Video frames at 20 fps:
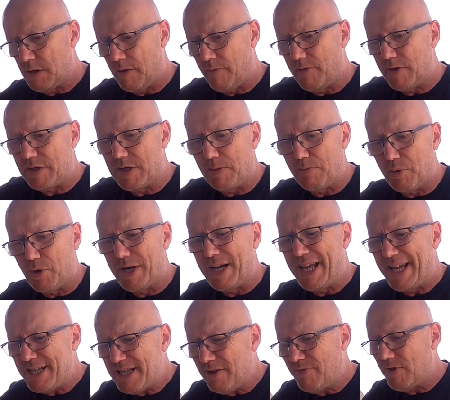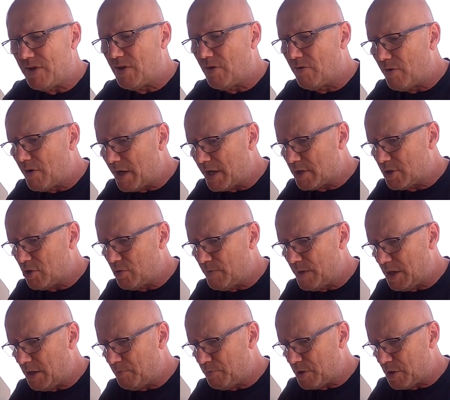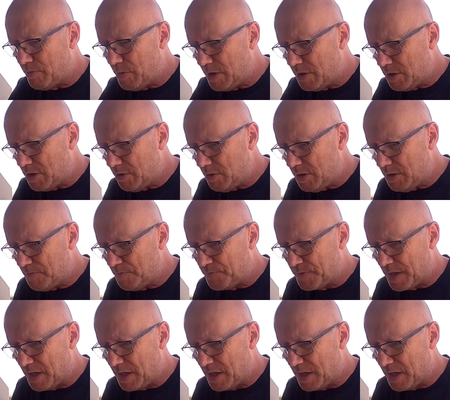Obviously put less if you don't like too many tomatoes.